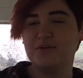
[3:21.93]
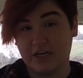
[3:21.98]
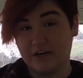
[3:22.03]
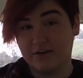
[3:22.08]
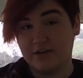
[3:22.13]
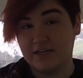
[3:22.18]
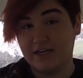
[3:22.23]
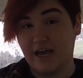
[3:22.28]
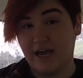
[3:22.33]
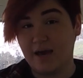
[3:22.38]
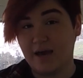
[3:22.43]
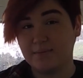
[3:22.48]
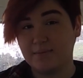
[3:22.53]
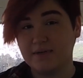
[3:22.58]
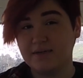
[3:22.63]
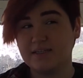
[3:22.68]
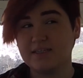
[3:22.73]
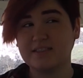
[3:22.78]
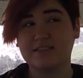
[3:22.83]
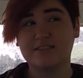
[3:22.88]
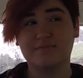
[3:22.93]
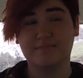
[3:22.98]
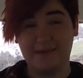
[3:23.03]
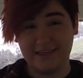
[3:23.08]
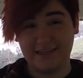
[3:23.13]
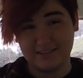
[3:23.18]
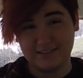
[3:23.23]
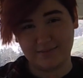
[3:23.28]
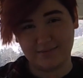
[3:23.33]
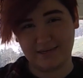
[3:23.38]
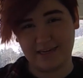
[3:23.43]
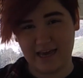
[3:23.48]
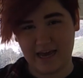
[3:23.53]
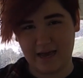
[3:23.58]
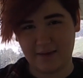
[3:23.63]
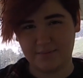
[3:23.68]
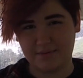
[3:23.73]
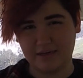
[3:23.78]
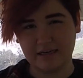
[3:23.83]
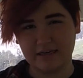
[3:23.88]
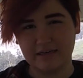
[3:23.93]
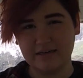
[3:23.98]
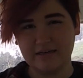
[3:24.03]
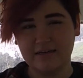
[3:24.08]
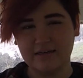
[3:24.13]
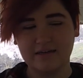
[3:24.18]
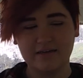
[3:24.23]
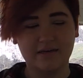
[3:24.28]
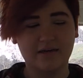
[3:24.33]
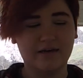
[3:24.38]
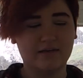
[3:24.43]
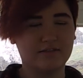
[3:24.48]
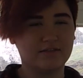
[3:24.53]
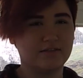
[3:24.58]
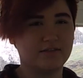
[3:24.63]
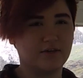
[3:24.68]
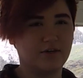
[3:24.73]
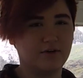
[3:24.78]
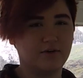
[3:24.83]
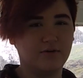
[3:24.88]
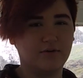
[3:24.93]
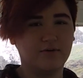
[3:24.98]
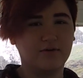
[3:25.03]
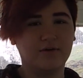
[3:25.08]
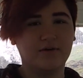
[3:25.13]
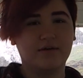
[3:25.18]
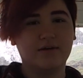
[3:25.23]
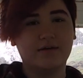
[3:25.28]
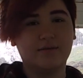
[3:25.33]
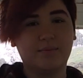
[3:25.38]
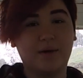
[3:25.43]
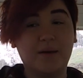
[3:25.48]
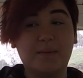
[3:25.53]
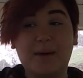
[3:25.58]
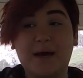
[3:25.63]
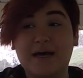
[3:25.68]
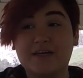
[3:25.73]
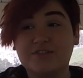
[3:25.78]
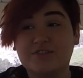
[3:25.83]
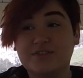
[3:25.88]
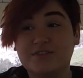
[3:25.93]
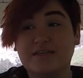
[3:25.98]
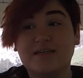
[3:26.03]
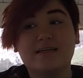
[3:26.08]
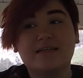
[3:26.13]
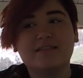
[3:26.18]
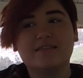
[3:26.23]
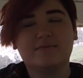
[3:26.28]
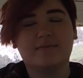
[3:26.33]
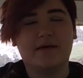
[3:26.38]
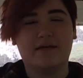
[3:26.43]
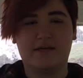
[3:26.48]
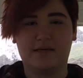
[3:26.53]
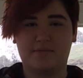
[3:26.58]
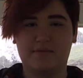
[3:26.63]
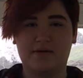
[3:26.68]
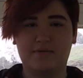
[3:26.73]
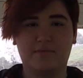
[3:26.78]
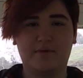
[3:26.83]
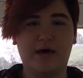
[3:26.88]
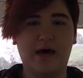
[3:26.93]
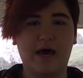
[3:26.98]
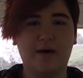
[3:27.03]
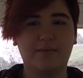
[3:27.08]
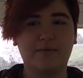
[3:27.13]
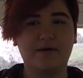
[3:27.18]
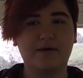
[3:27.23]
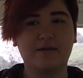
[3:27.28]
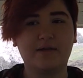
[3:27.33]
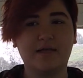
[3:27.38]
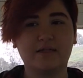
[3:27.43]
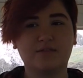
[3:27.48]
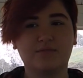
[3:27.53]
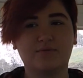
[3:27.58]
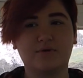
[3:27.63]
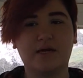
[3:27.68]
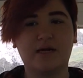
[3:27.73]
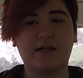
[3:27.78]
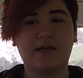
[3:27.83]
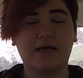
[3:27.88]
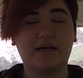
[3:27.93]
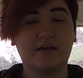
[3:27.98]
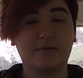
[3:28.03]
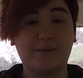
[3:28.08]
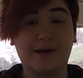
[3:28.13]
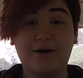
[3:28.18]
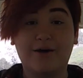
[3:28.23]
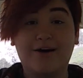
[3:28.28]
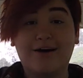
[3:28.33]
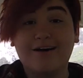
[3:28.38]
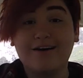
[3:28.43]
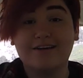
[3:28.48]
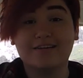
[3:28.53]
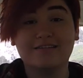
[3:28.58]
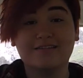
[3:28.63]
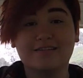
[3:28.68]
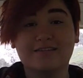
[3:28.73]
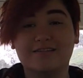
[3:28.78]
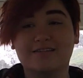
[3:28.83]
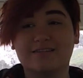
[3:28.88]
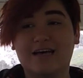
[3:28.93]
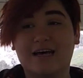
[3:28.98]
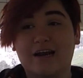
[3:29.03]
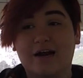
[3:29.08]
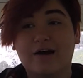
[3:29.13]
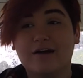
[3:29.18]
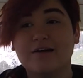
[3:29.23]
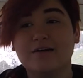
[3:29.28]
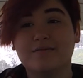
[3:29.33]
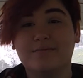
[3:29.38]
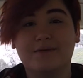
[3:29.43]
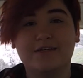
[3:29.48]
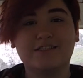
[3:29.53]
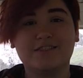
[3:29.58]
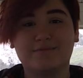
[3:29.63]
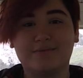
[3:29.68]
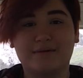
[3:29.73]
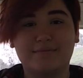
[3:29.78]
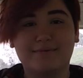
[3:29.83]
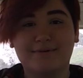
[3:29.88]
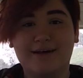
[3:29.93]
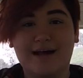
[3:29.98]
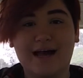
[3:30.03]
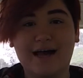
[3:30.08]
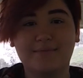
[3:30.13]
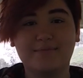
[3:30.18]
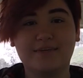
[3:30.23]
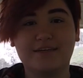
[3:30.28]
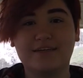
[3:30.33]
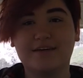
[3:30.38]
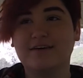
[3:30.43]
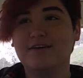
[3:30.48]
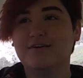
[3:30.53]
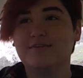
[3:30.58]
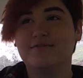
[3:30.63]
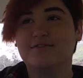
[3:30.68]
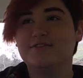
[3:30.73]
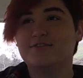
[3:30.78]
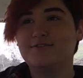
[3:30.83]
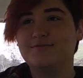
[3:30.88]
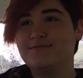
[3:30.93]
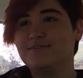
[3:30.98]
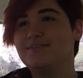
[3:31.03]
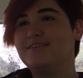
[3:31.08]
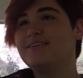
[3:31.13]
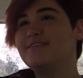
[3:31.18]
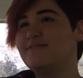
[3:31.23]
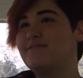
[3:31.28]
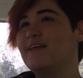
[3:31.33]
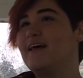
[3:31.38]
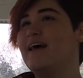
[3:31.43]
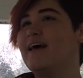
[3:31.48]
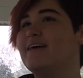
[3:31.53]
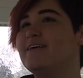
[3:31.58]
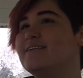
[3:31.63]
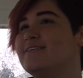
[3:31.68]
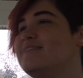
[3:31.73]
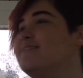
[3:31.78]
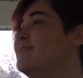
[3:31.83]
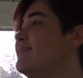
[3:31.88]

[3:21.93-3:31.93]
Sharing happiness makes me happy. And so my passion is making people happy, and that's what I like about art, is that art makes people happy. Would you believe that?